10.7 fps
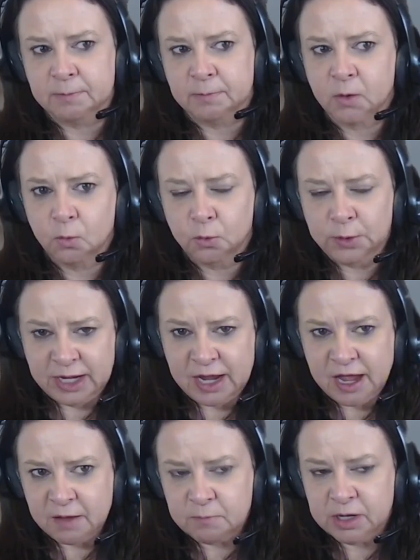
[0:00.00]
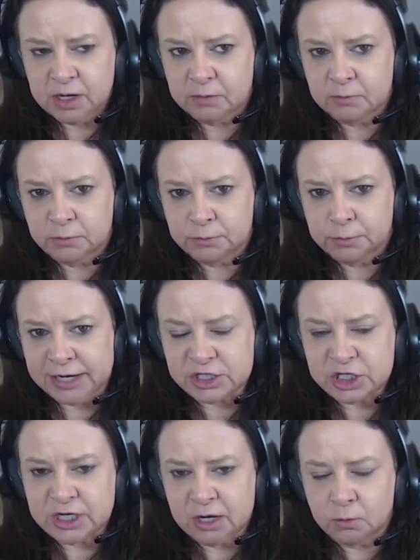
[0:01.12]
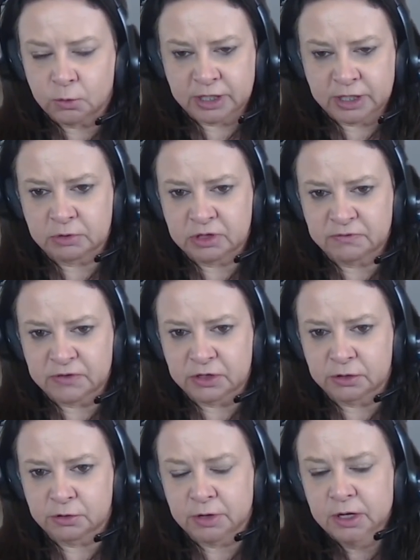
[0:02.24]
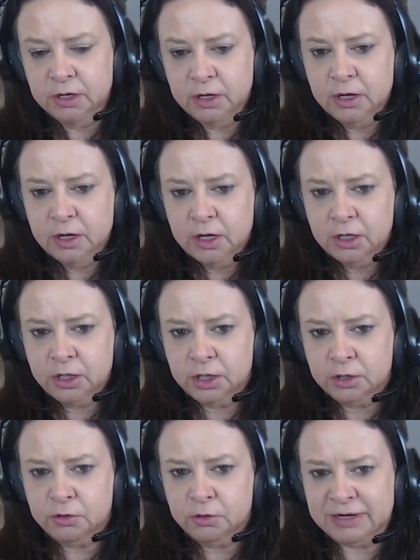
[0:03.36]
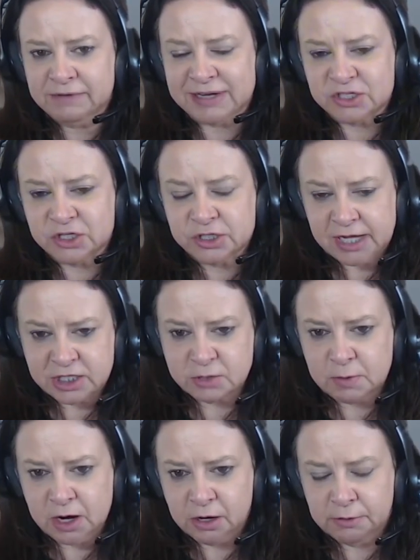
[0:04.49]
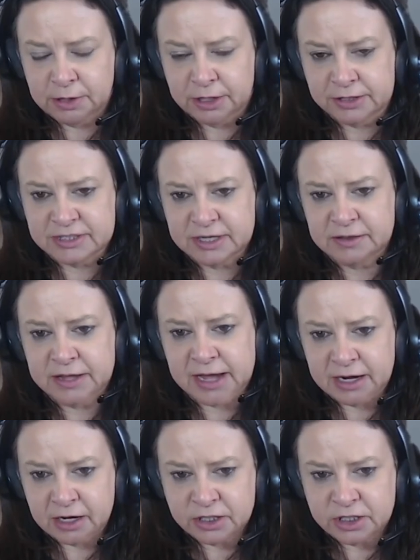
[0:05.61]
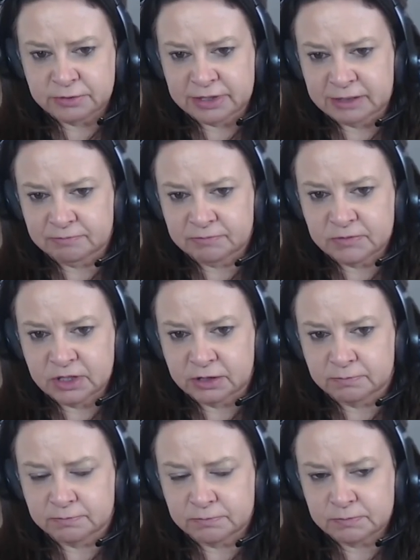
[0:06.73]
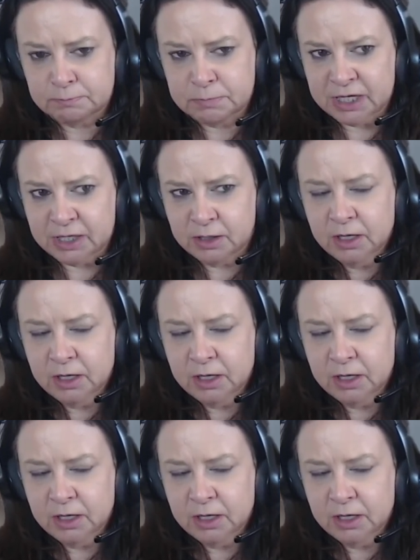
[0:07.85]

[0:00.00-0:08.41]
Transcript: We have been branching out, working with a few new investors/borrowers that are doing, big